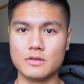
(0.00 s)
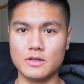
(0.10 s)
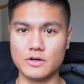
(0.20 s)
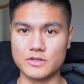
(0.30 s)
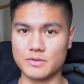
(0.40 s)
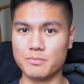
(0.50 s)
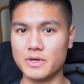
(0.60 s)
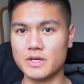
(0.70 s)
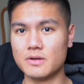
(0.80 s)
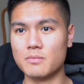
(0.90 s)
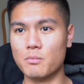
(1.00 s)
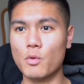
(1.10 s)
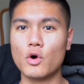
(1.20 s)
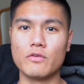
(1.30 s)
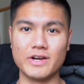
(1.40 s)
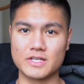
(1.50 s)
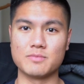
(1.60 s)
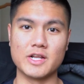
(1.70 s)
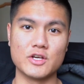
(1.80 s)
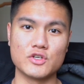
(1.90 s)
there is a bit more of an
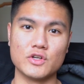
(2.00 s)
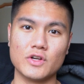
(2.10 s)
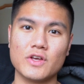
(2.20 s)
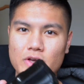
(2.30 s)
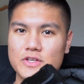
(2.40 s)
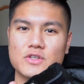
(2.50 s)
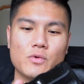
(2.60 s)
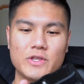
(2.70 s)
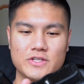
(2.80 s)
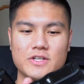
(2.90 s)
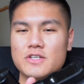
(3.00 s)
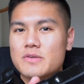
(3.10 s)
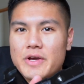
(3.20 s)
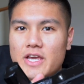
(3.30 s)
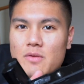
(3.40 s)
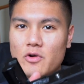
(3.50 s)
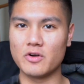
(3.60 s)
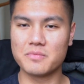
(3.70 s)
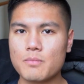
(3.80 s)
explanation as to what this does to my camera.